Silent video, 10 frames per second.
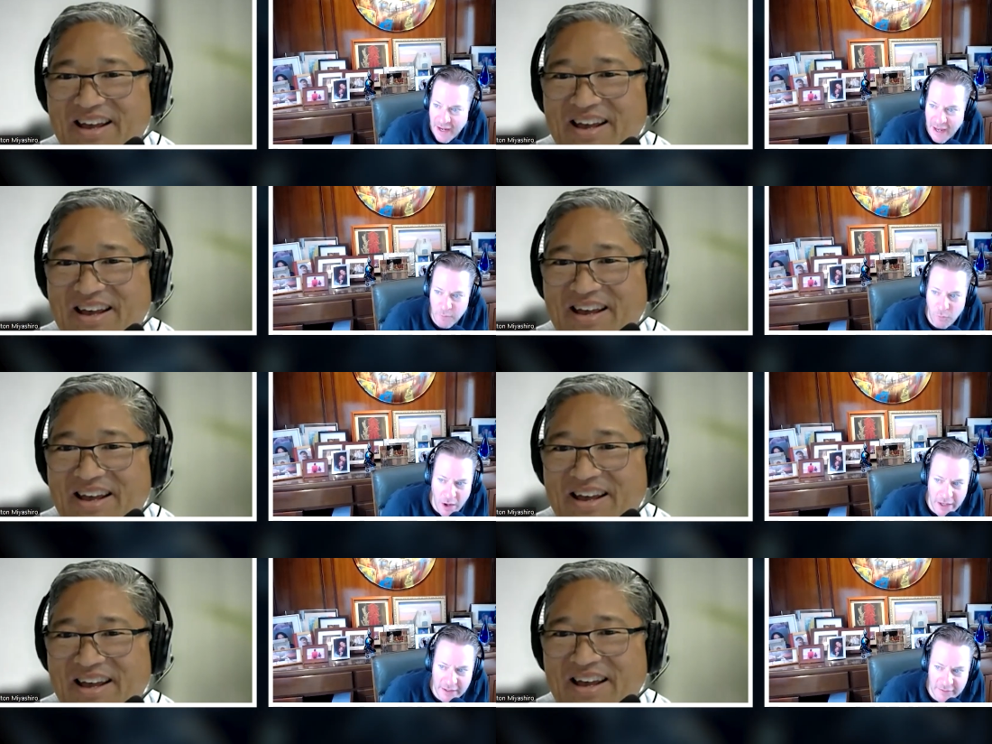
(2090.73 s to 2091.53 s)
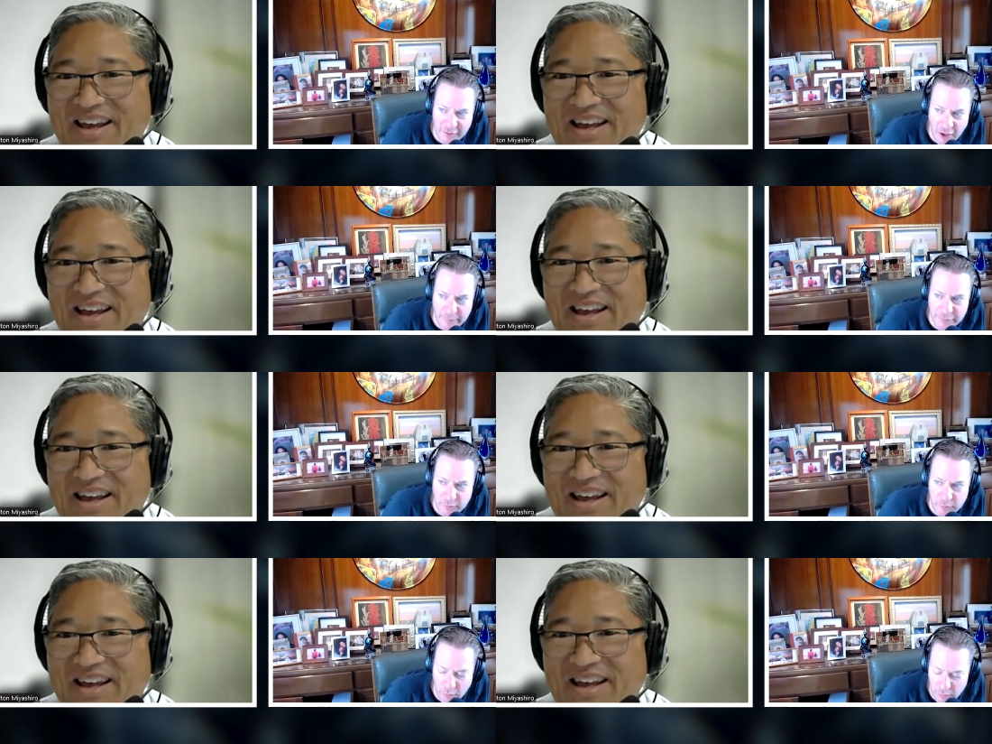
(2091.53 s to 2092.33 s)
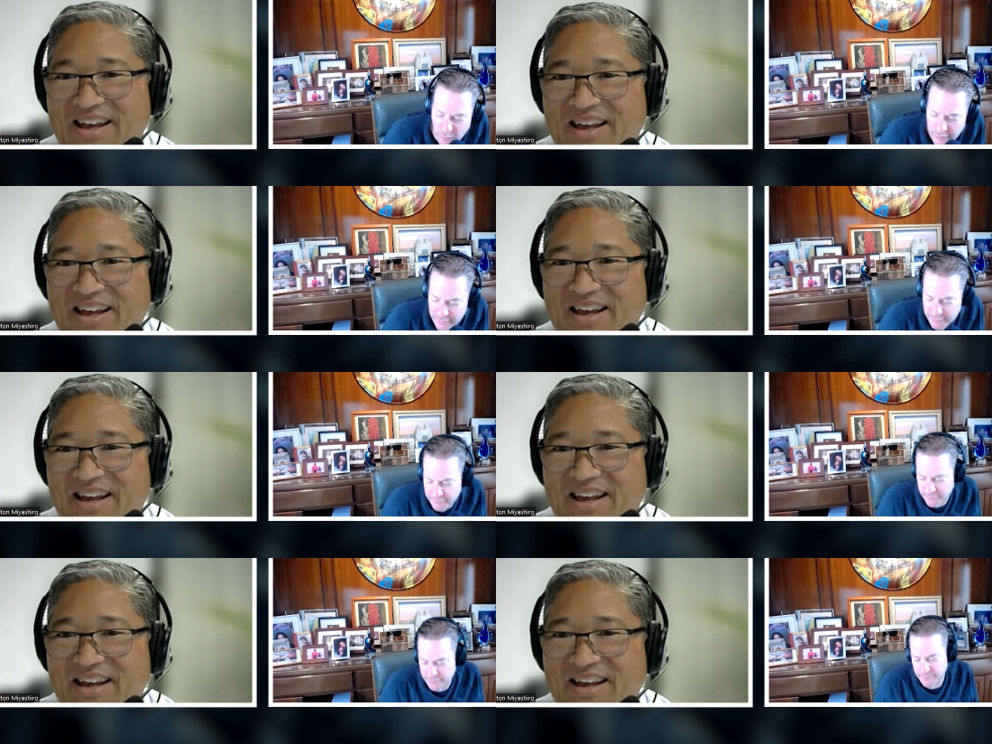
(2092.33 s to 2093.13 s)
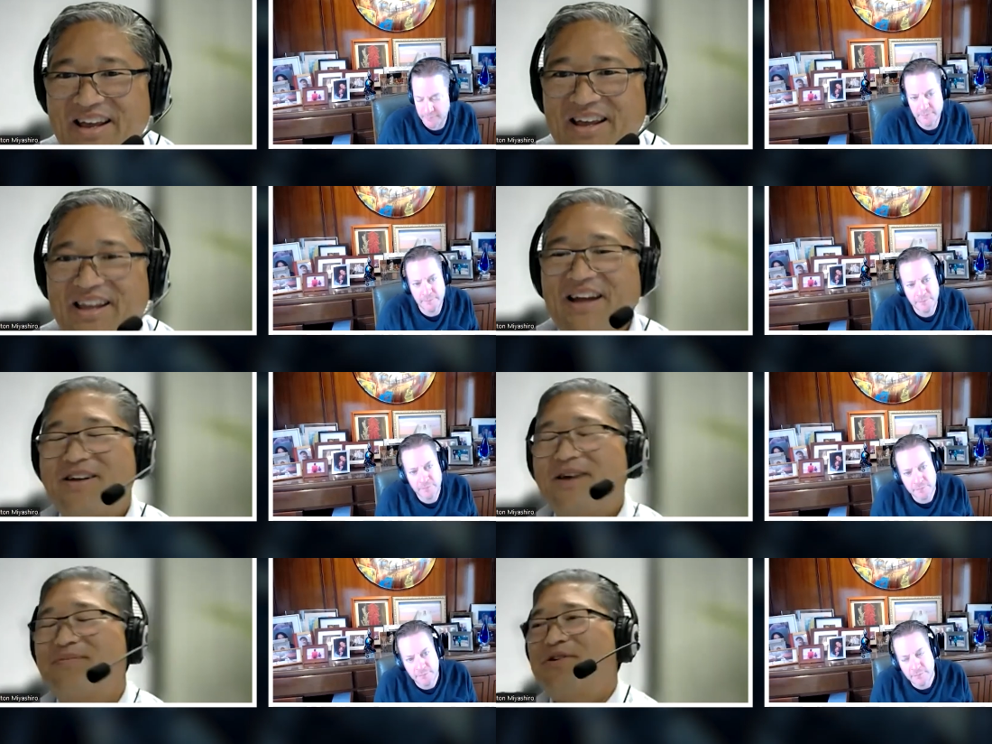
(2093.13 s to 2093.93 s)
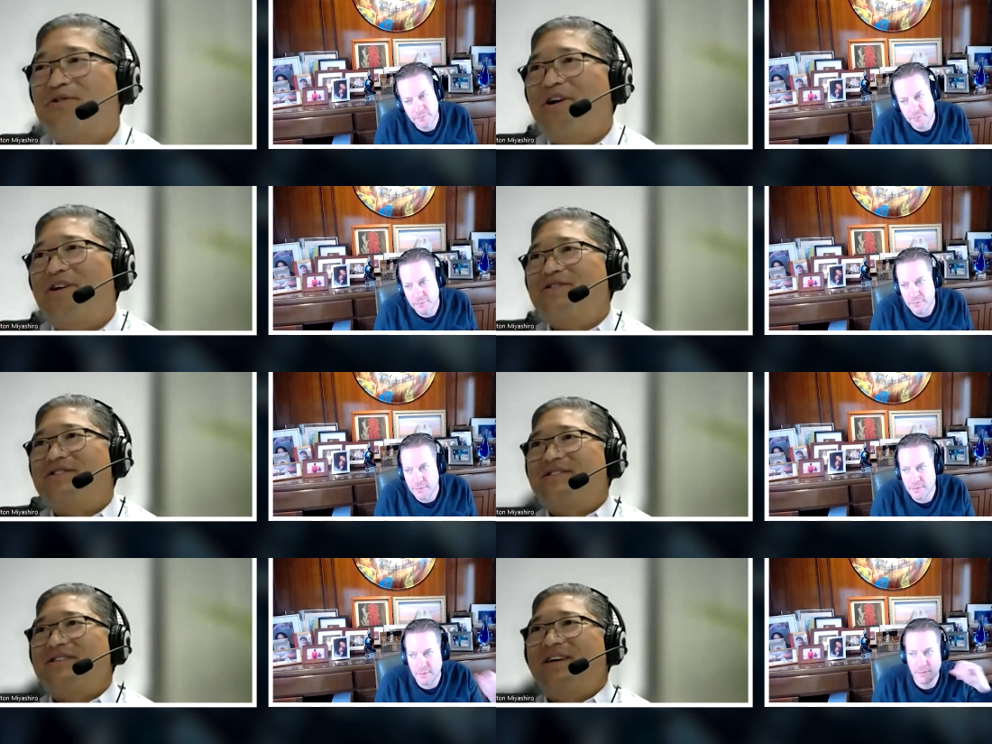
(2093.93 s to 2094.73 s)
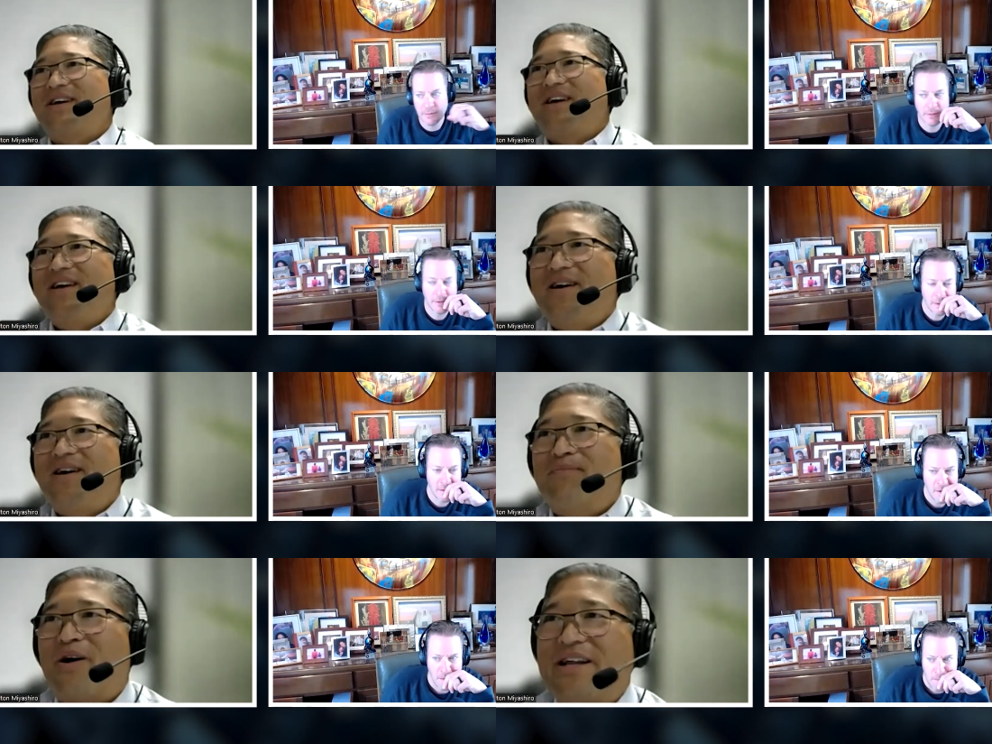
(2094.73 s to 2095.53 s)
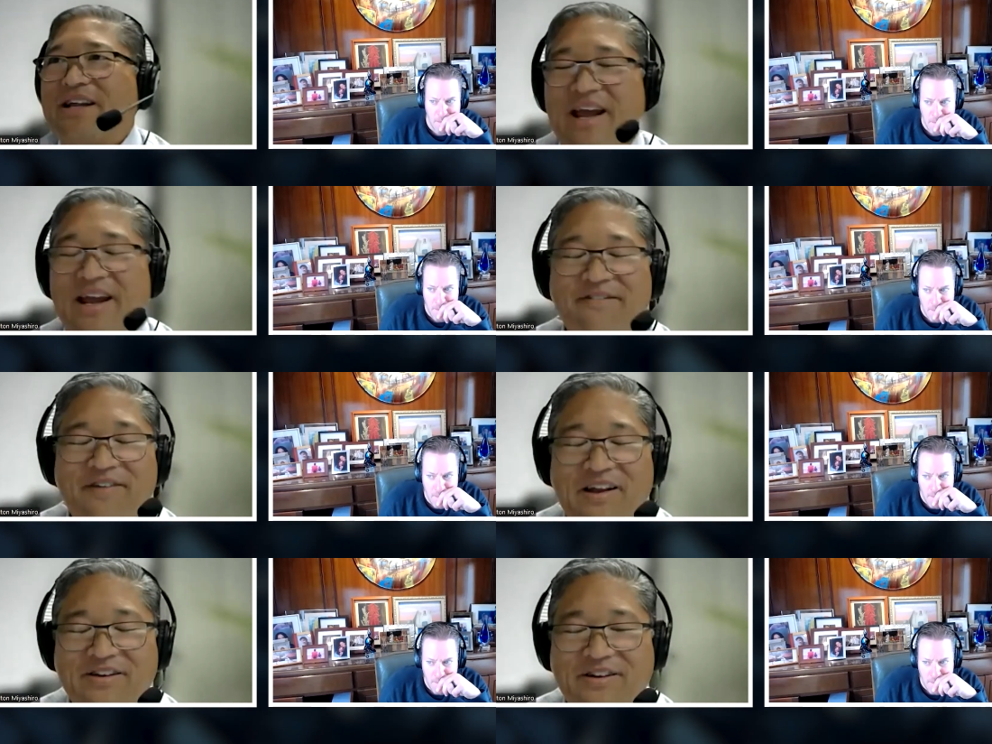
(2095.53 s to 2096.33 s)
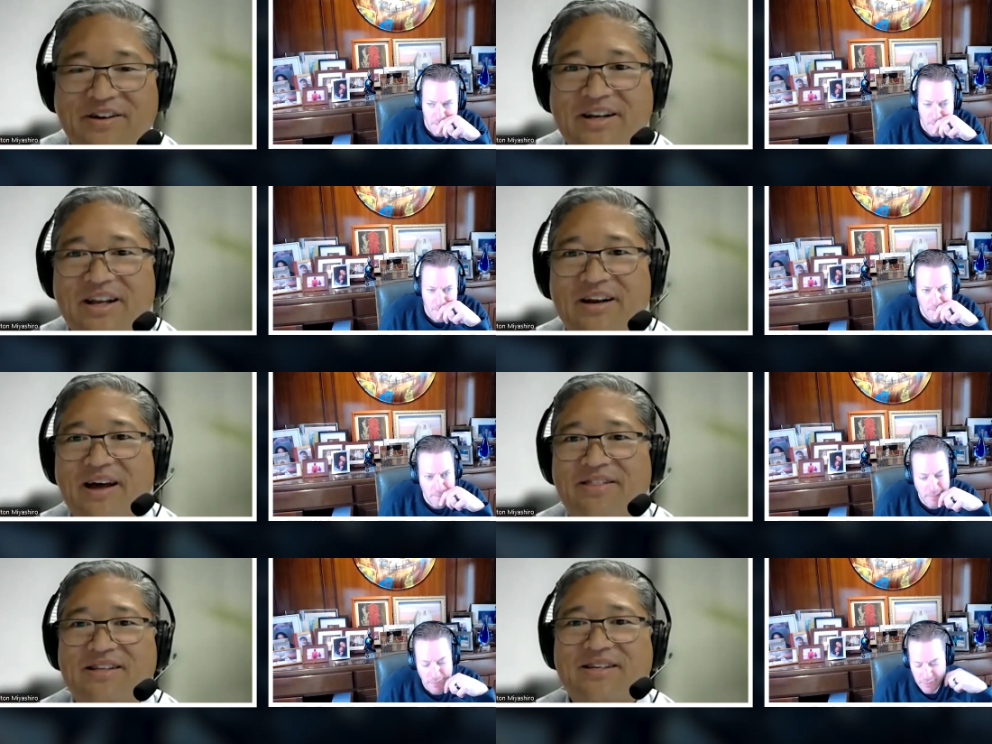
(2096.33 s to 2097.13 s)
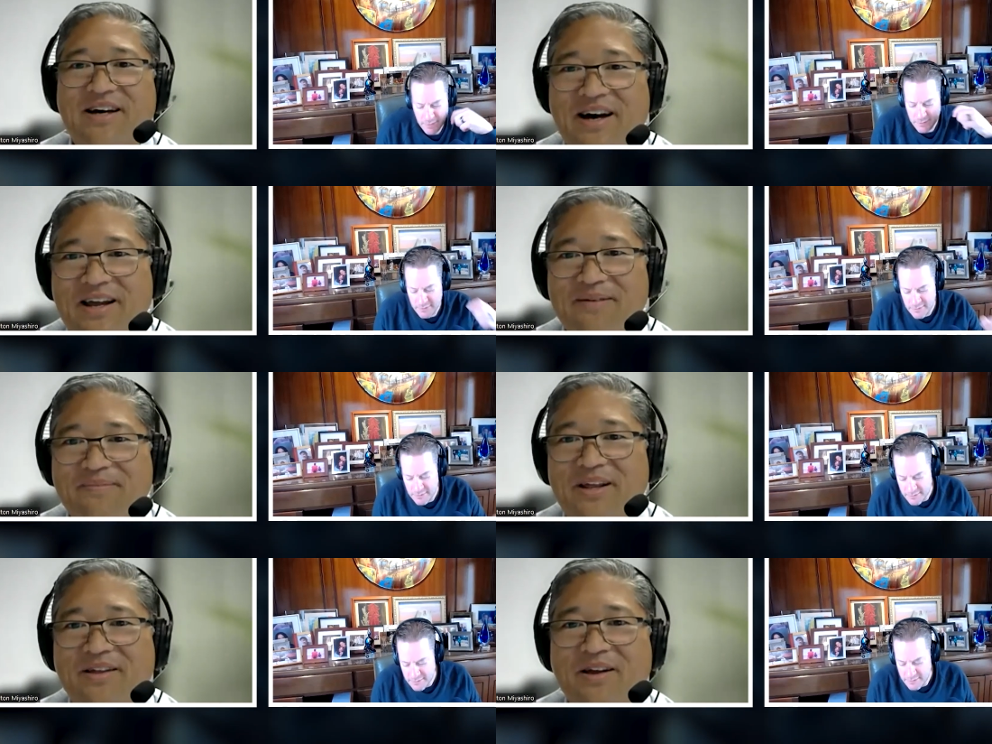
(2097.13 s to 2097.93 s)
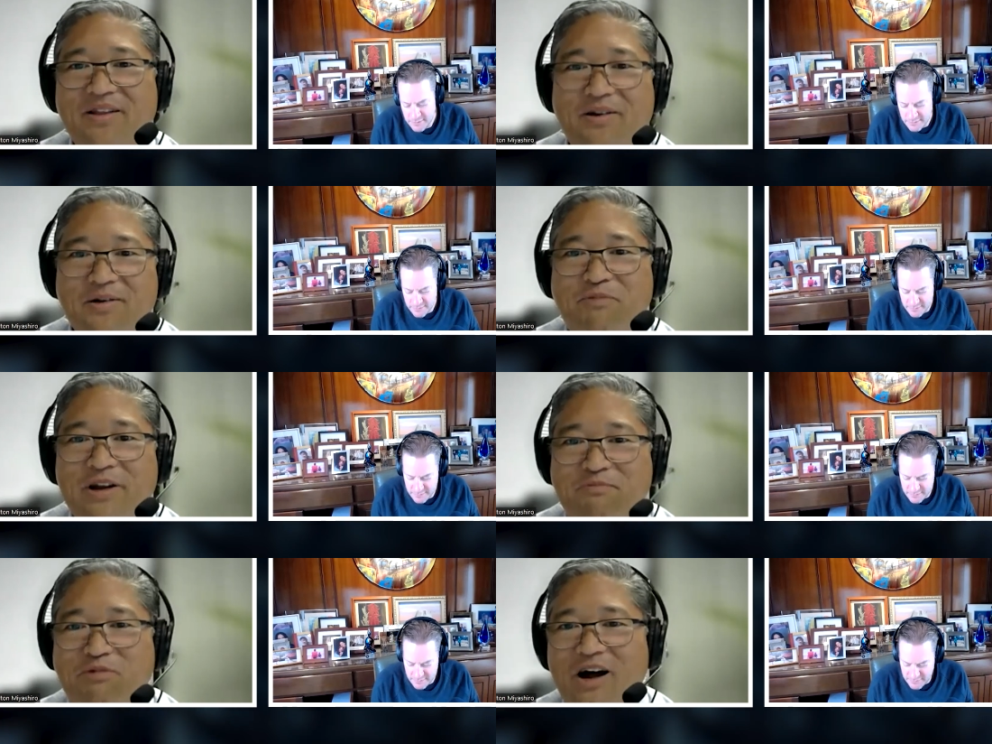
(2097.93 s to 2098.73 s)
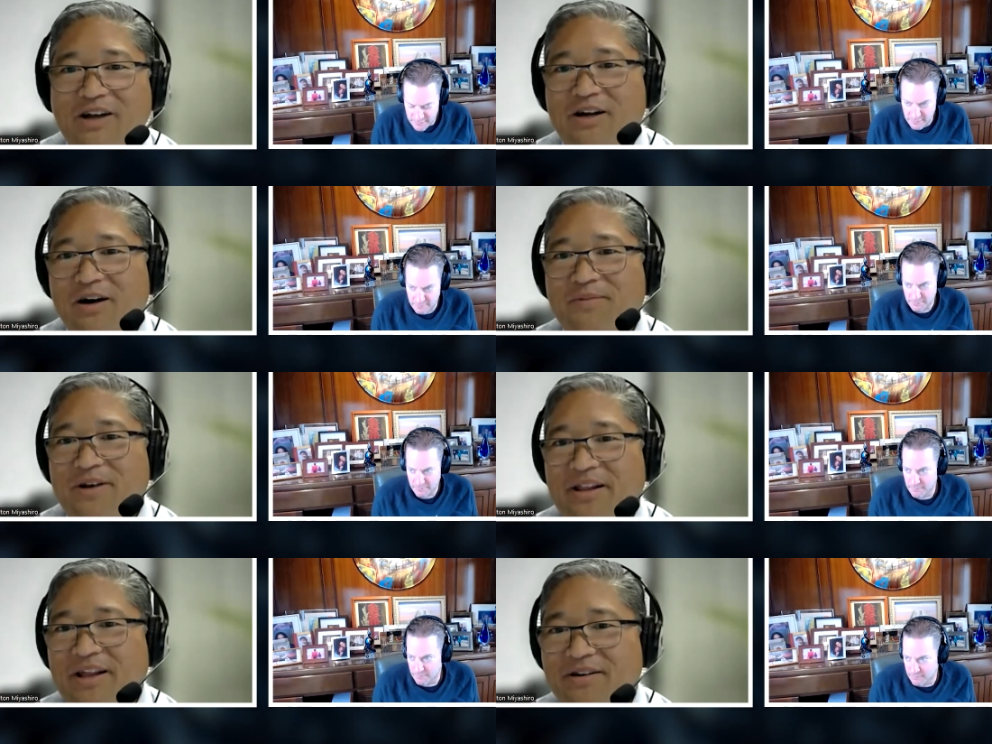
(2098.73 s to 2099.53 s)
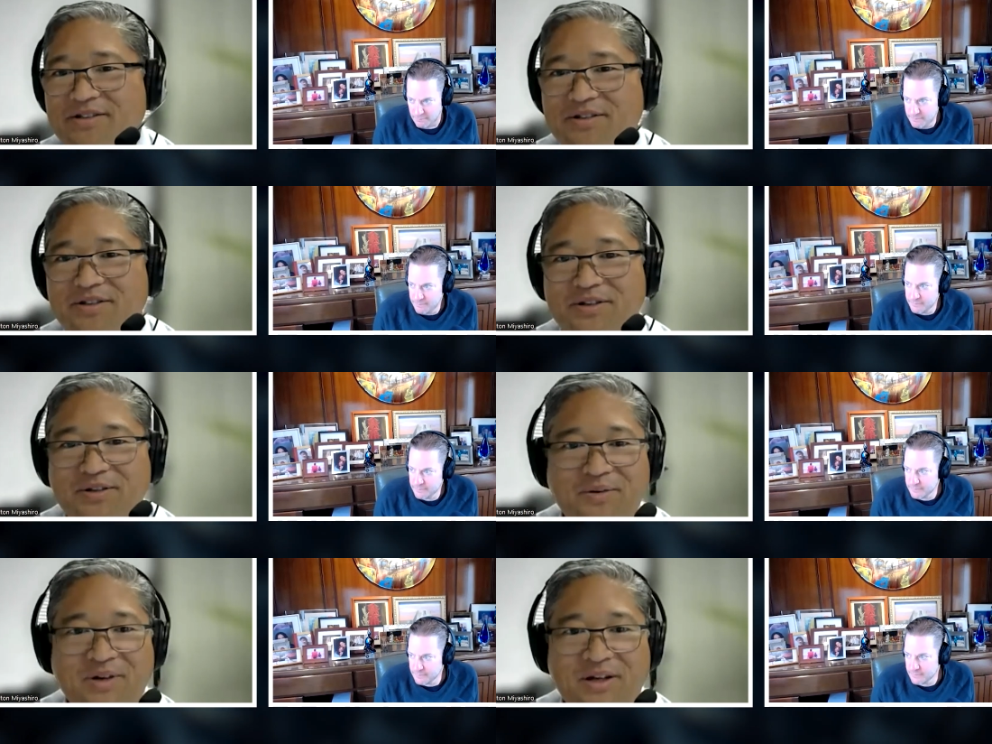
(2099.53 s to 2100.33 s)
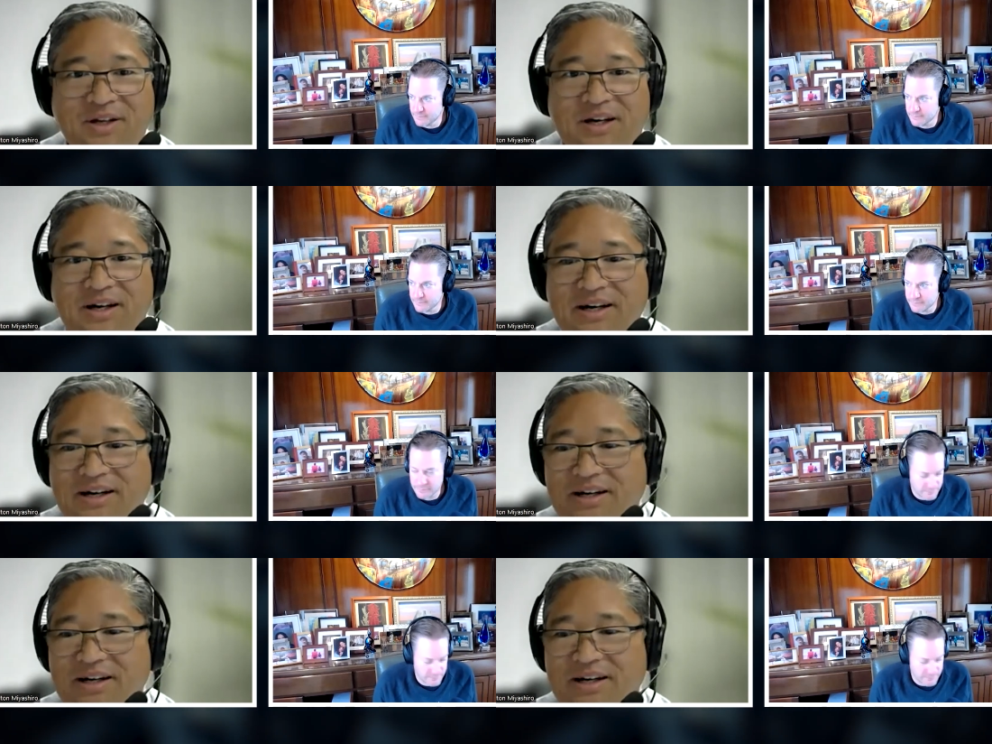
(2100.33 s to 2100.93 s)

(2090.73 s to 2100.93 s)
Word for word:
Speaker 1: and what is Thomson Reuters? Yeah, Thomson Reuters is a
Speaker 2: market data vendor. You know, at the time, you know, they're, they're a pretty broad company. They also do uh,